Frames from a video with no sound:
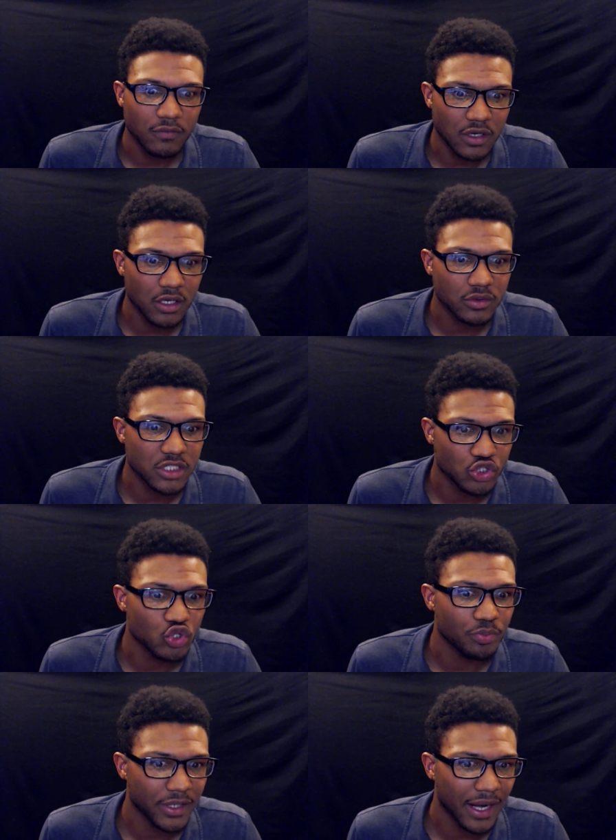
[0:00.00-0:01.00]
videos that
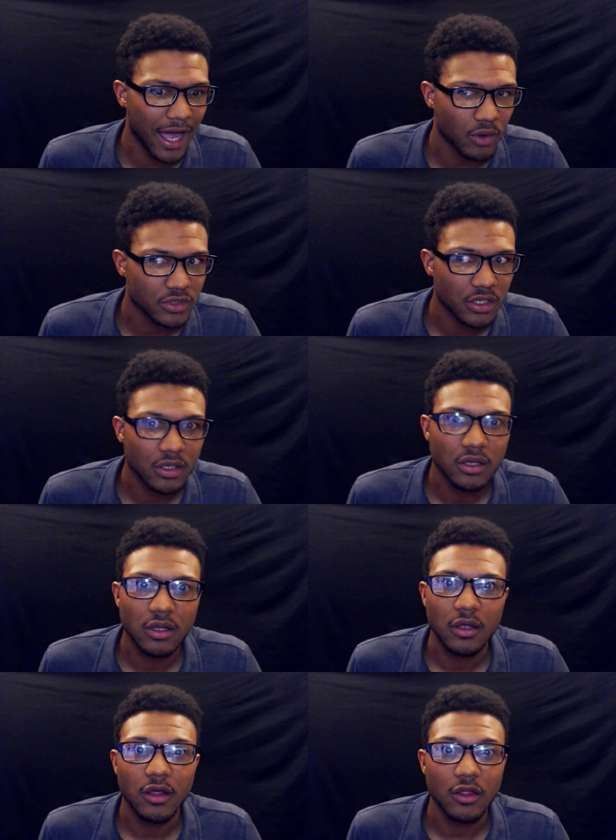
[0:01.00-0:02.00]
you put out,
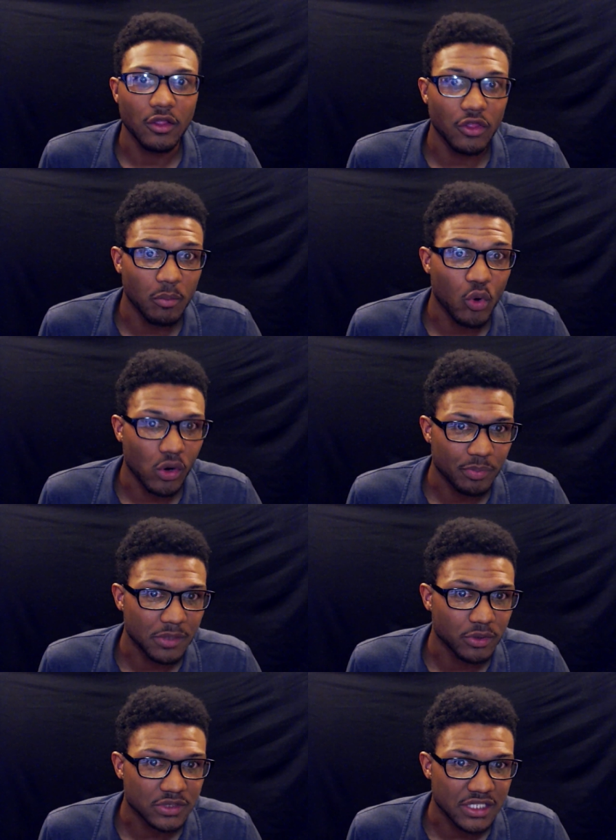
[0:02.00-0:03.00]
the more
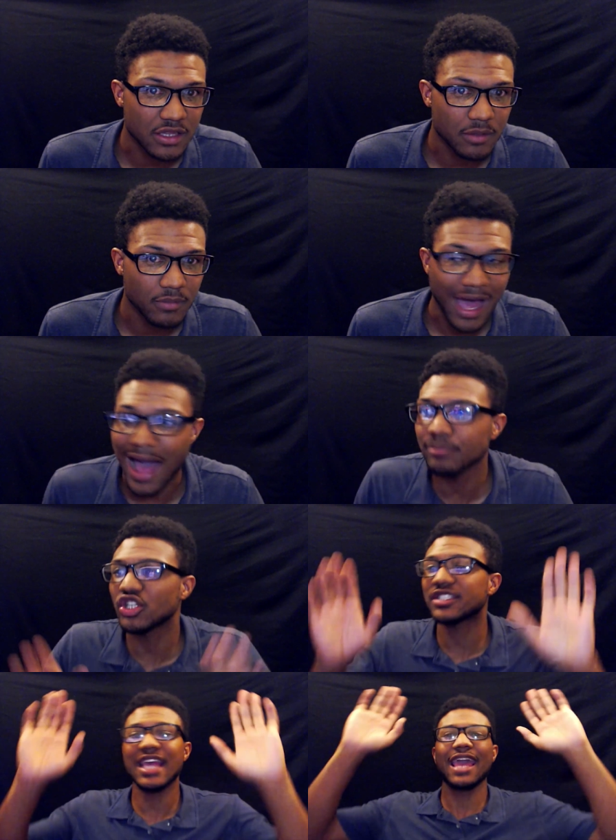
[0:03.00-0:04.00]
people see them? I'm
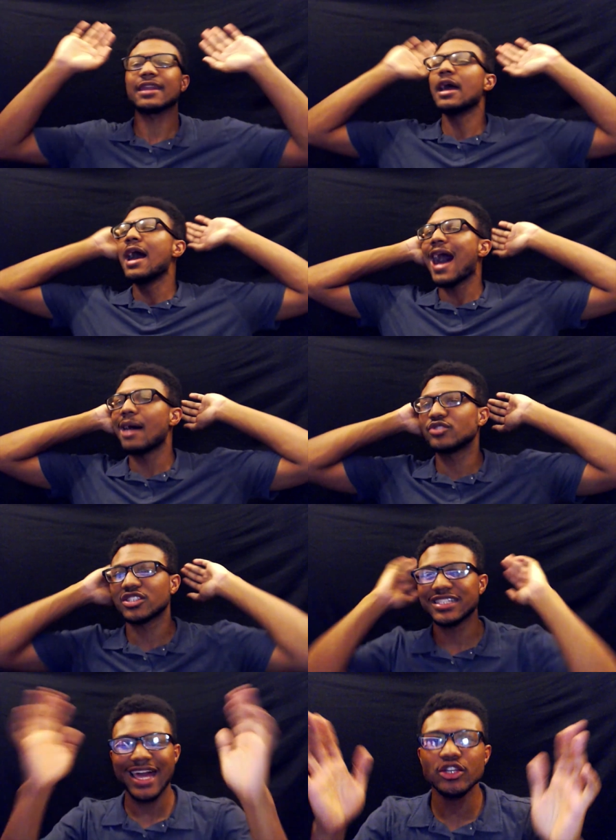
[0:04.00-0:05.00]
just saying, I'm
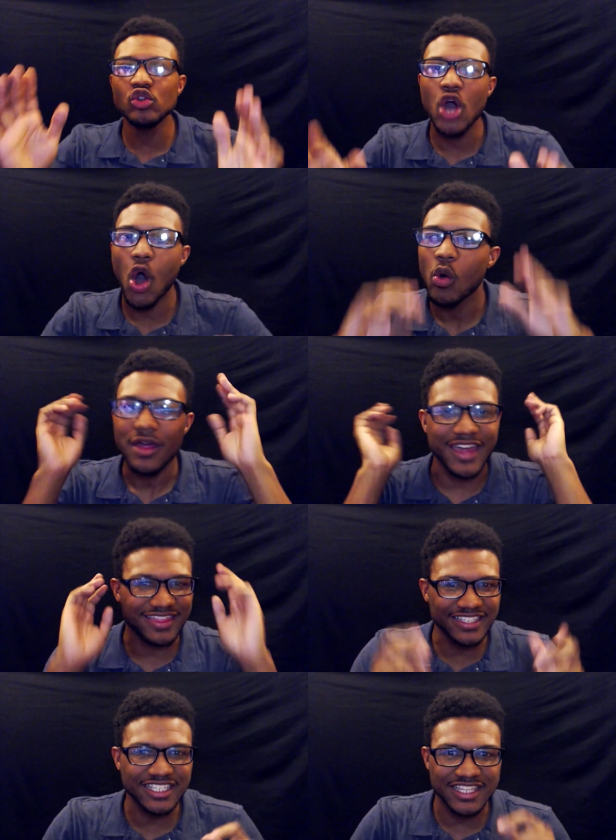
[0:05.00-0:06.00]
just letting you know
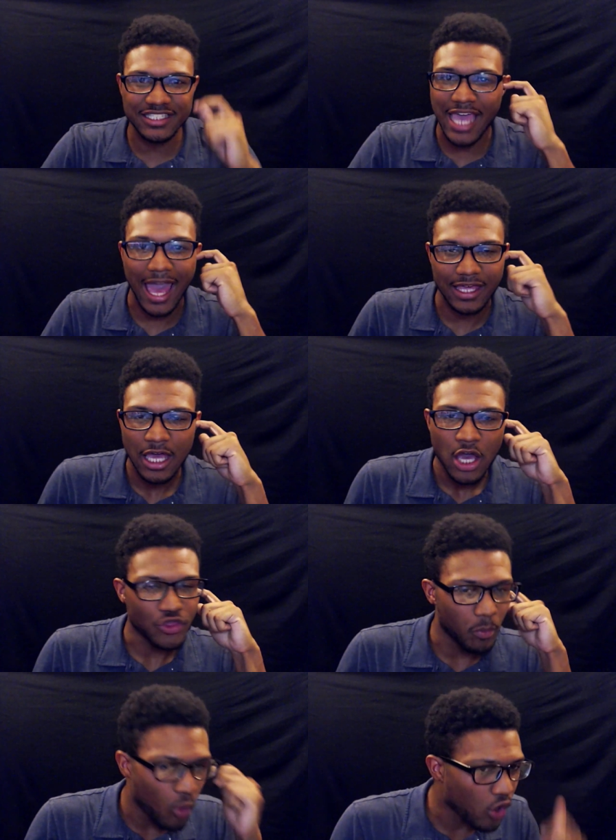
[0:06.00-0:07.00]
that this is the tech.
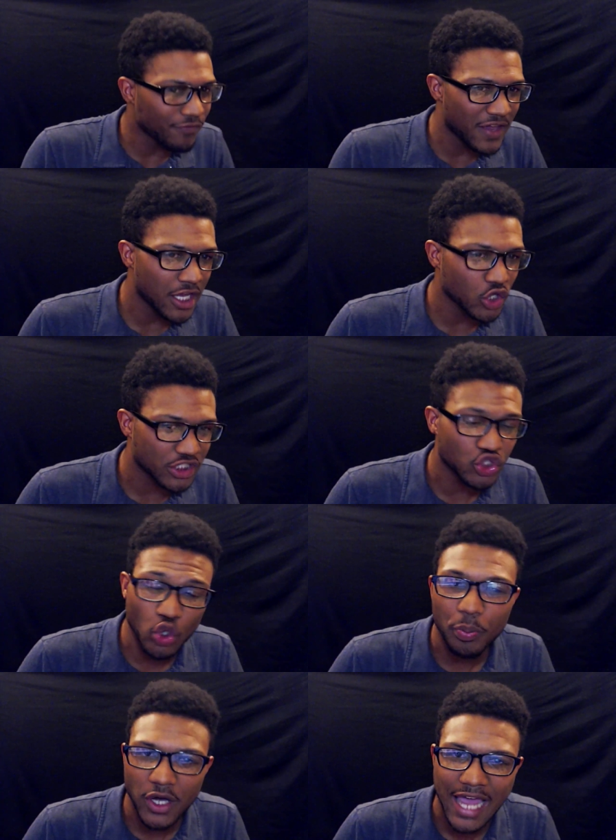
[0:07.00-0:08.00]
The more videos that
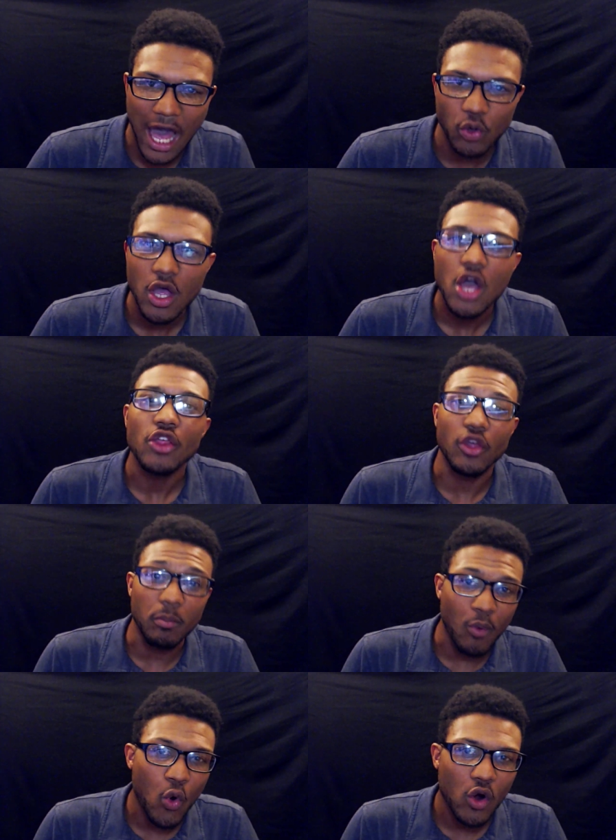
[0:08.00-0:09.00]
you put out, the
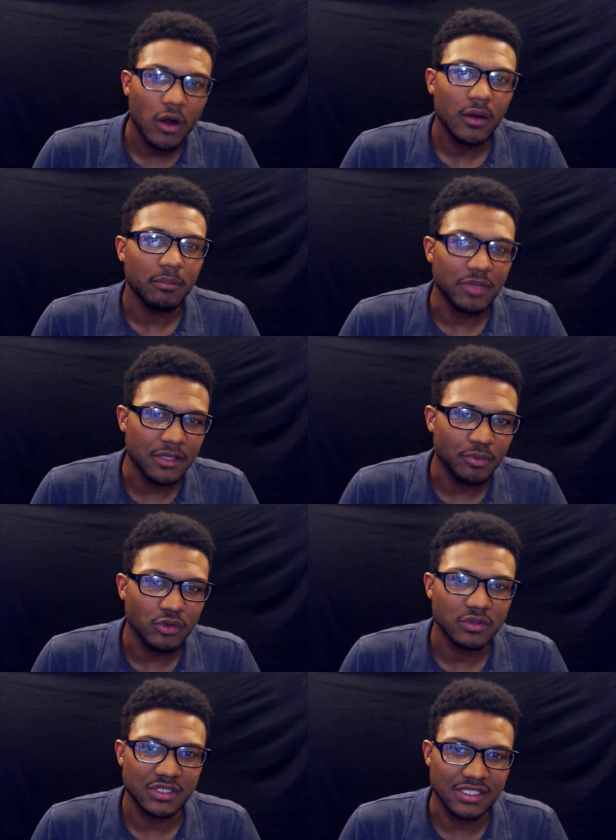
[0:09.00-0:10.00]
more
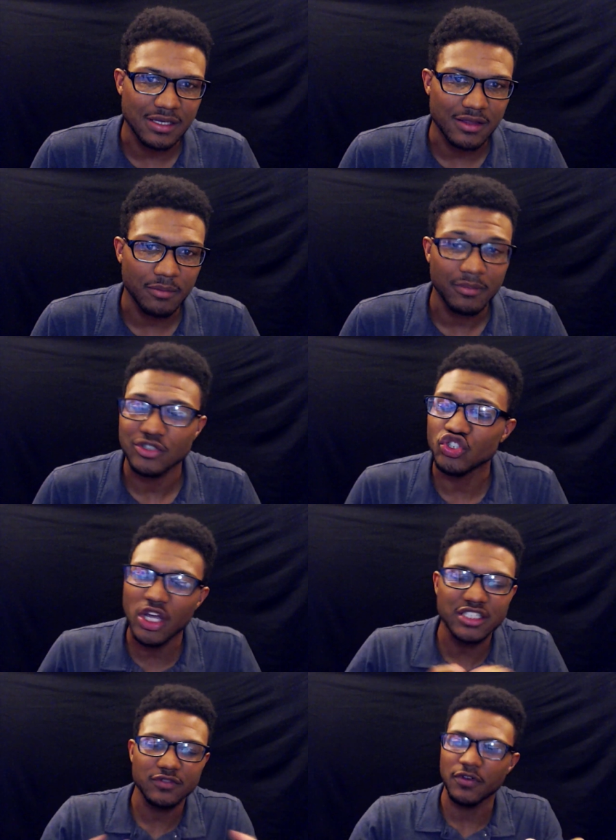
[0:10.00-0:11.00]
people see them.
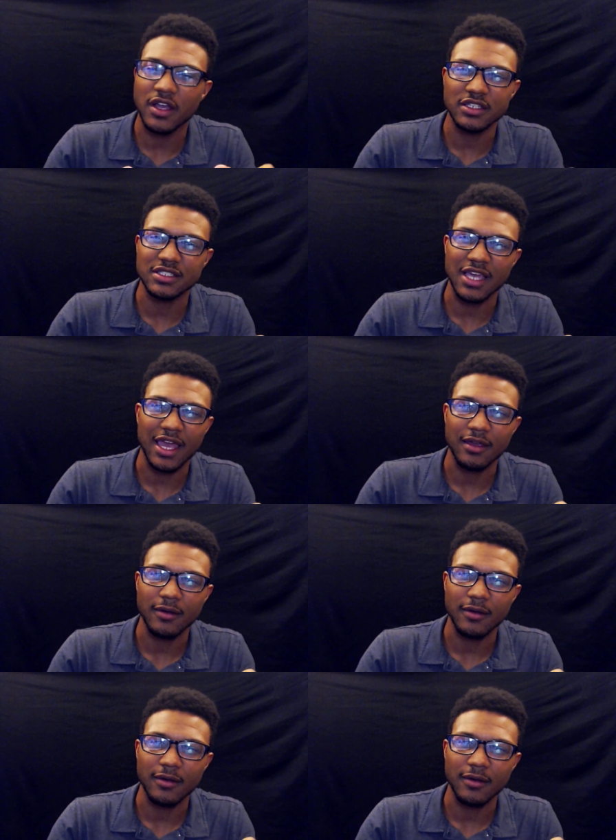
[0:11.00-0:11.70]
Just fucking saying,